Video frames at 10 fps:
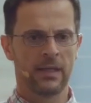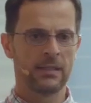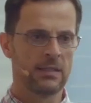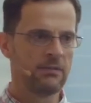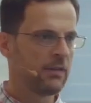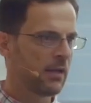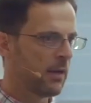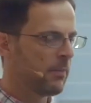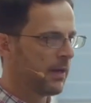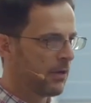is leaving the
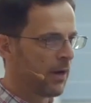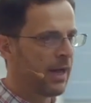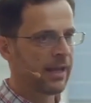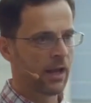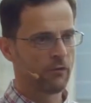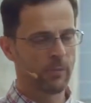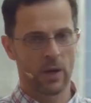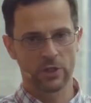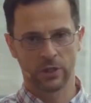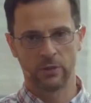company or any kind of
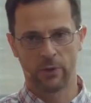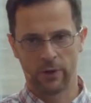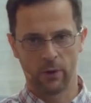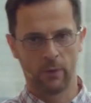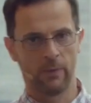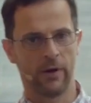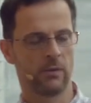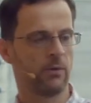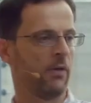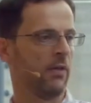project you want to
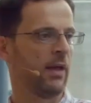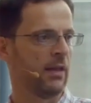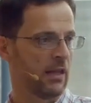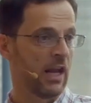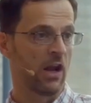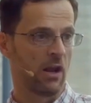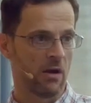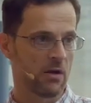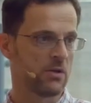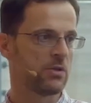collaborate with and
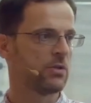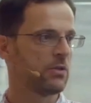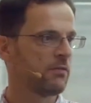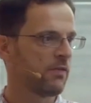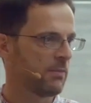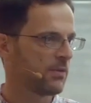launch from